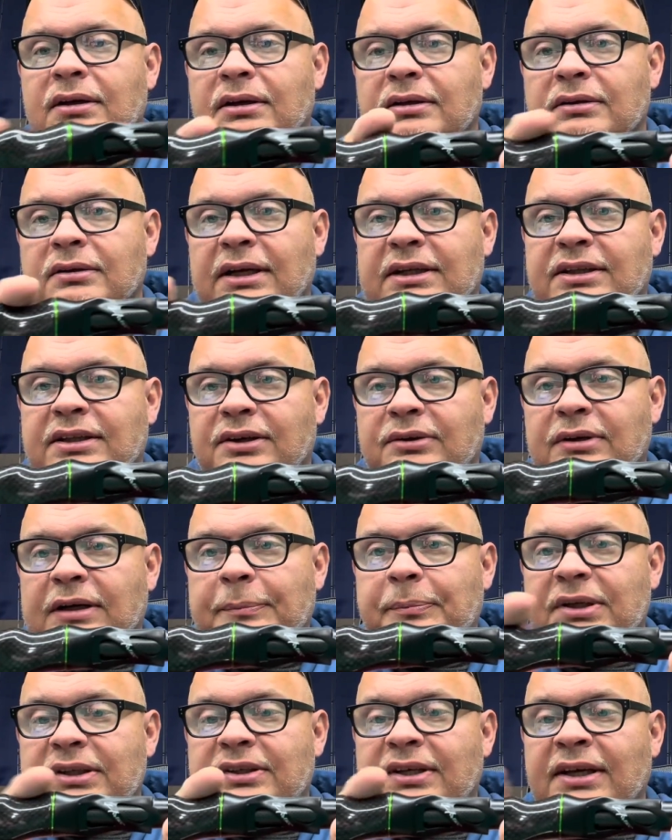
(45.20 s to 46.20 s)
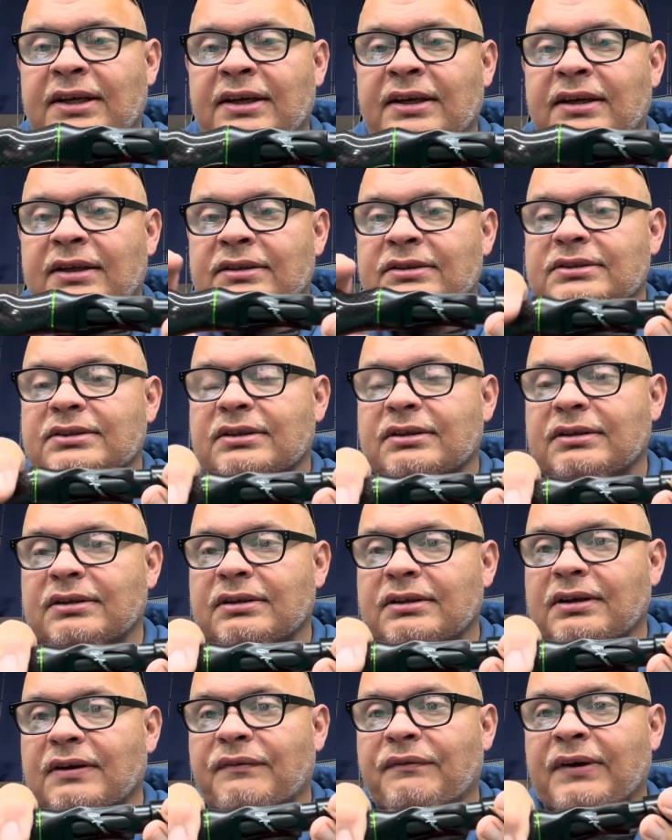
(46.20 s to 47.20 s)
Like the grip in tens.
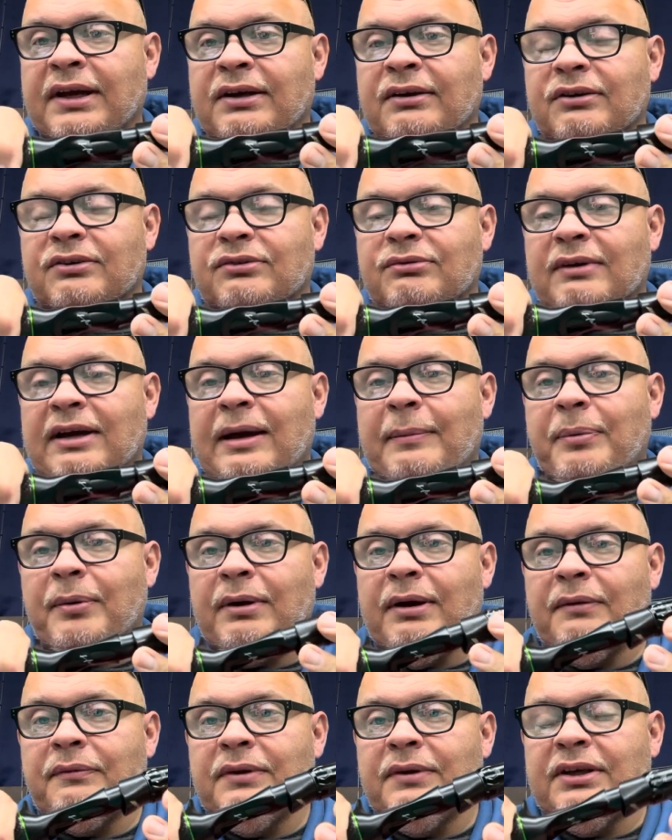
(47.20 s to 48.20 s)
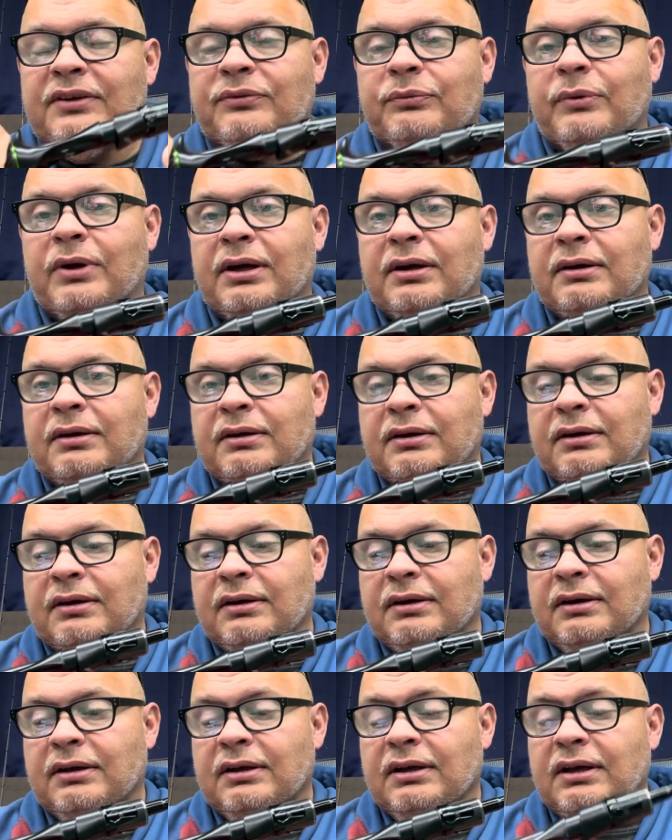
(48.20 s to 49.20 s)
Your fingers wrap around this way.
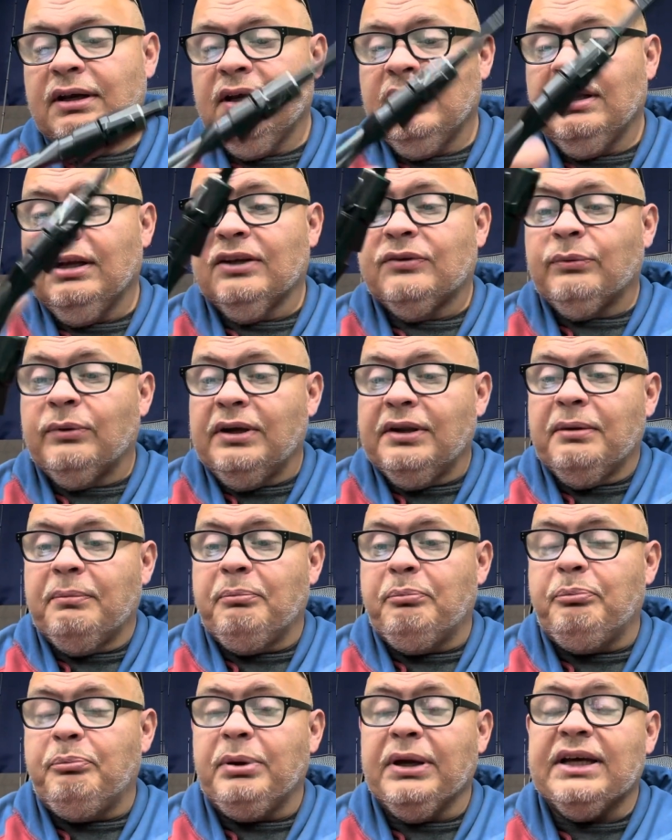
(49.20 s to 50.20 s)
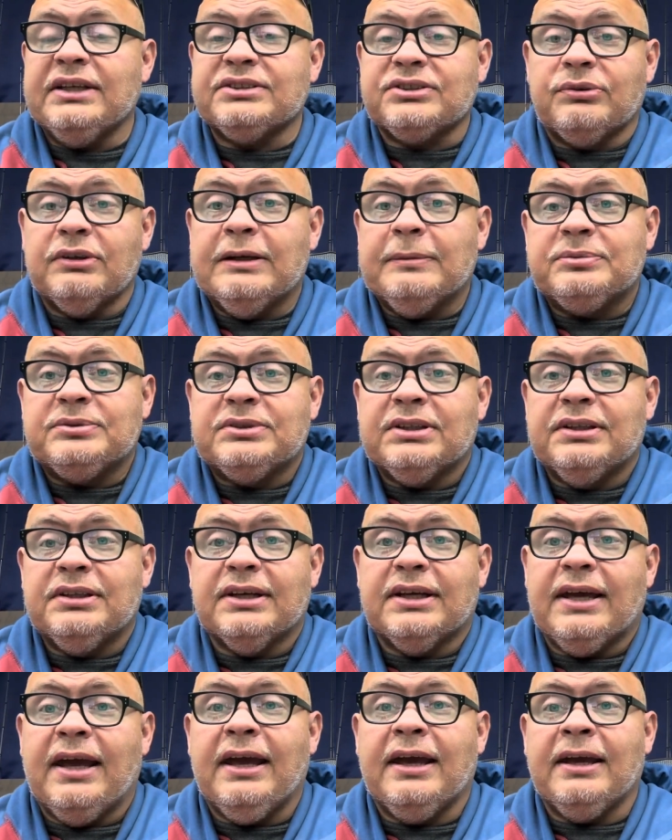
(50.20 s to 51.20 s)
And it's one of the best grips in the
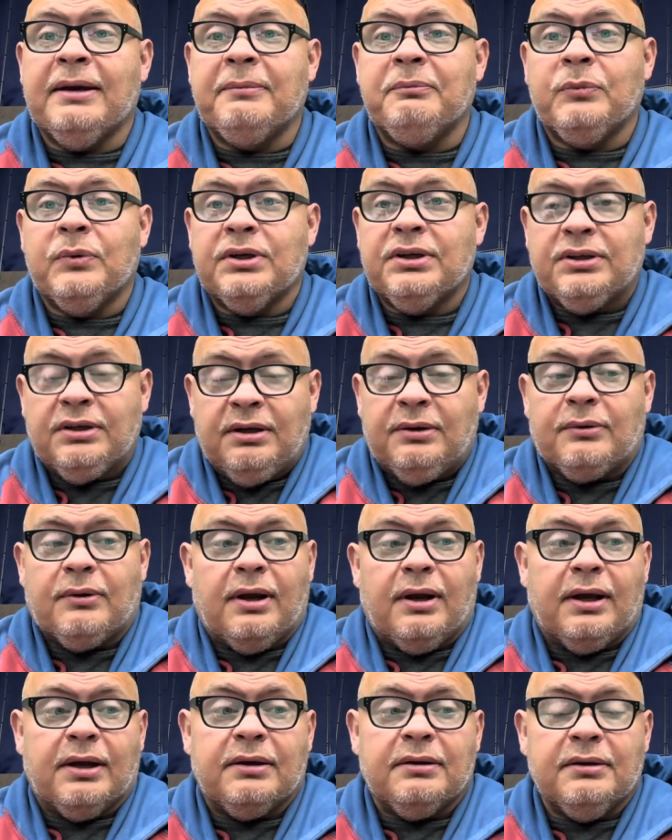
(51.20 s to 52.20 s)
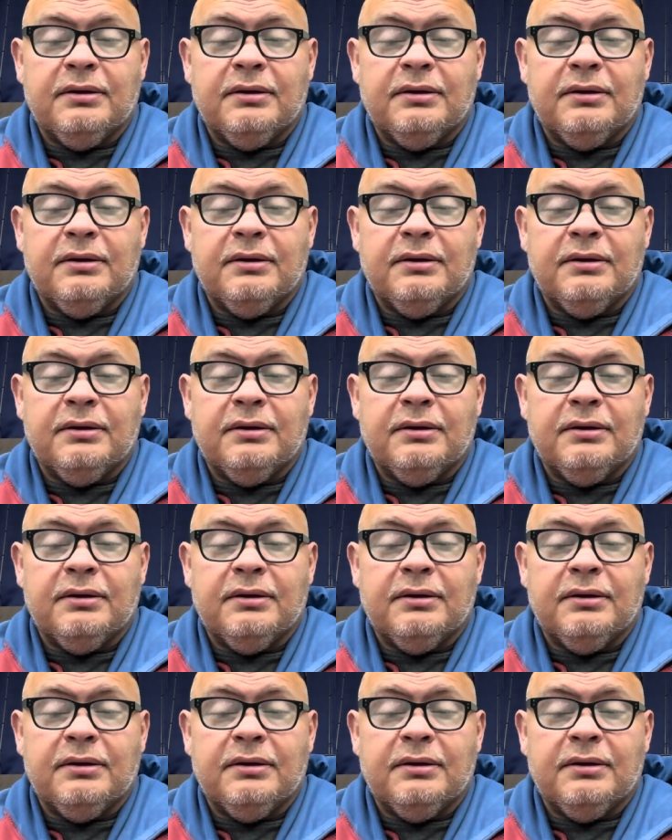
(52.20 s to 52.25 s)
game when done right.